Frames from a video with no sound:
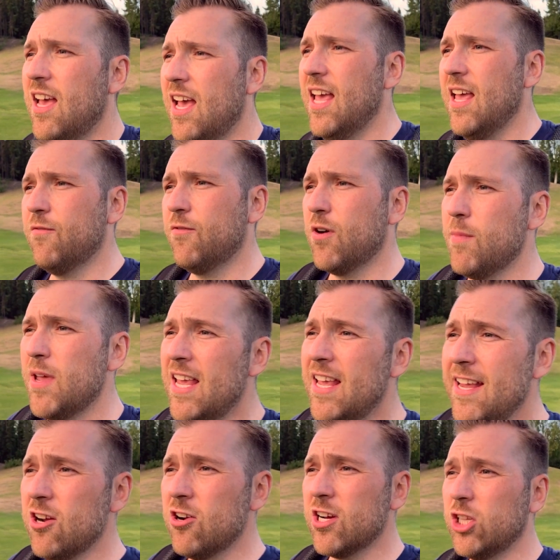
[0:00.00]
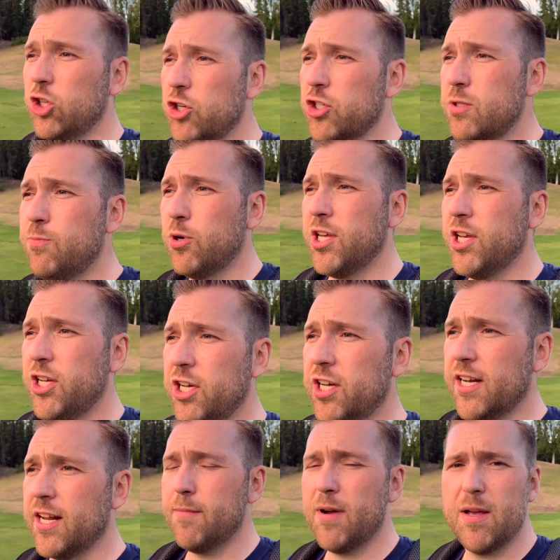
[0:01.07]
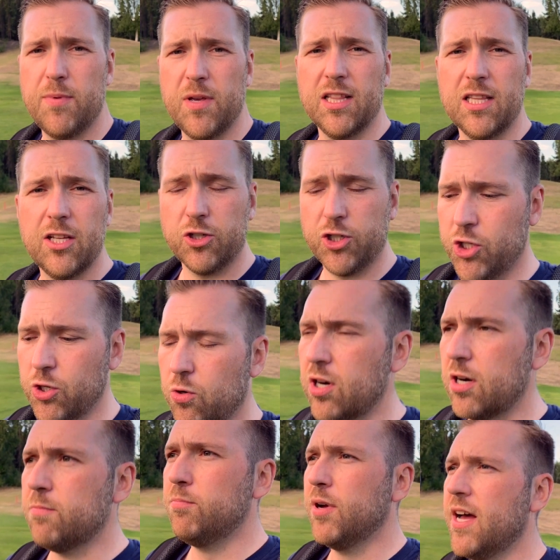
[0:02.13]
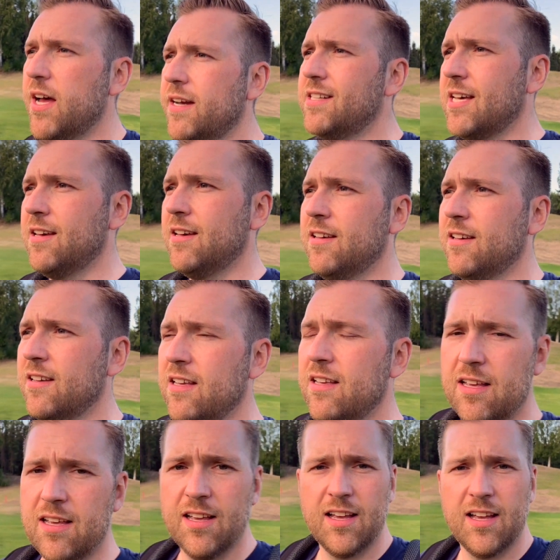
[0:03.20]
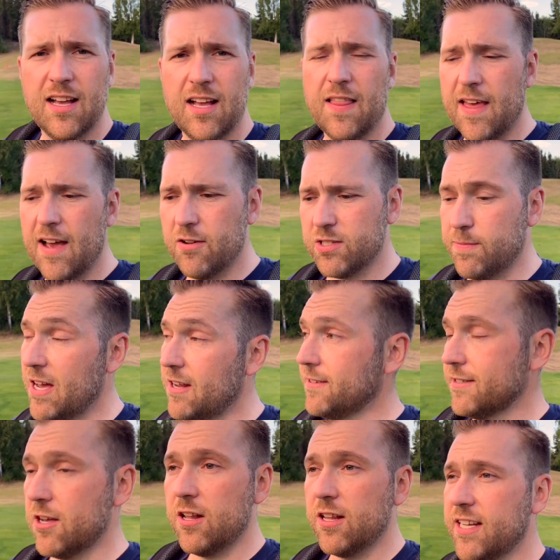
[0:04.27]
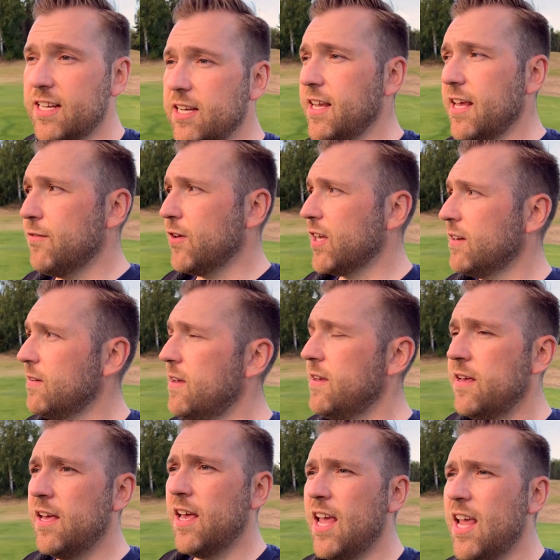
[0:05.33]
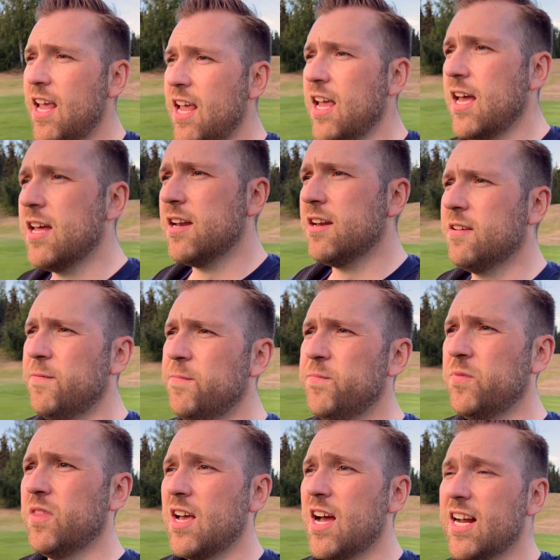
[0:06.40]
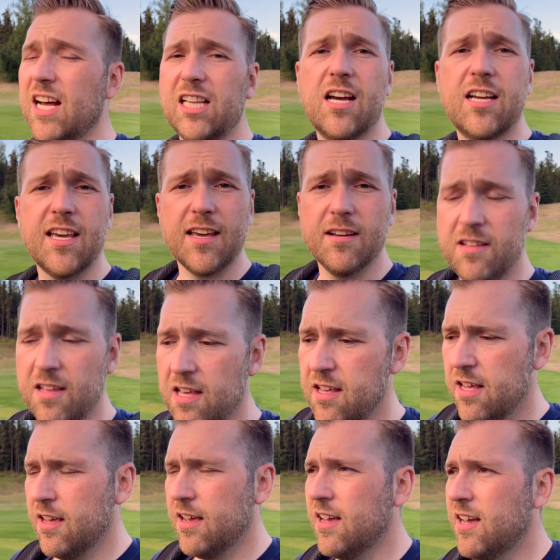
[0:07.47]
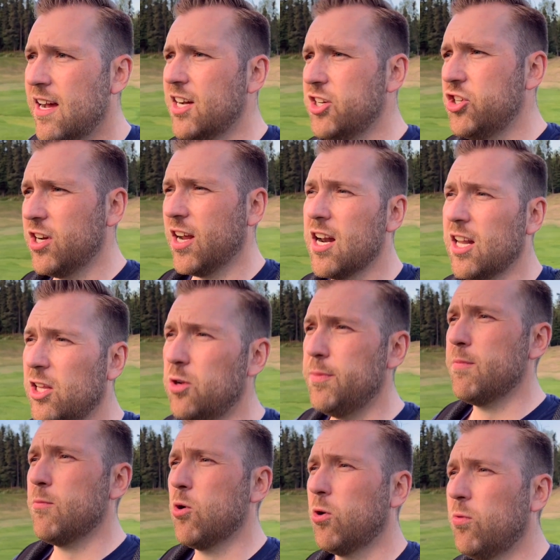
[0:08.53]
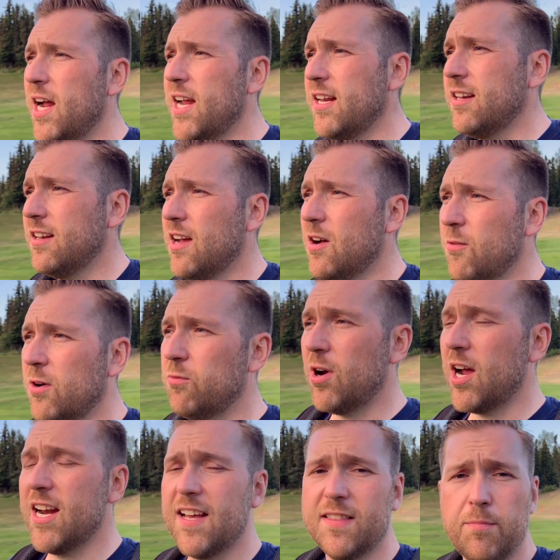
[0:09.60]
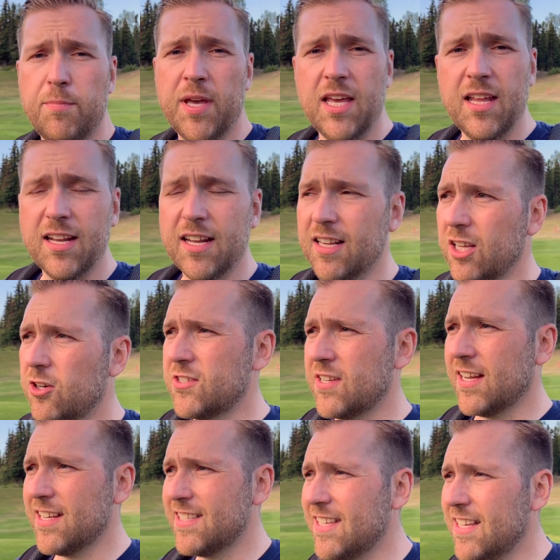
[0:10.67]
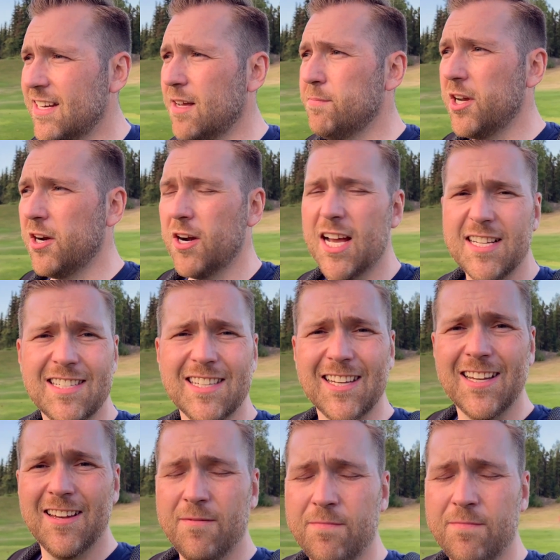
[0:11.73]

And from here it looks pretty good. I might be a little short, but that was about as all I could give it, and I got lucky. I should have gone a little bit more right. I went right at the pin, and it looks like it's sitting up there nicely.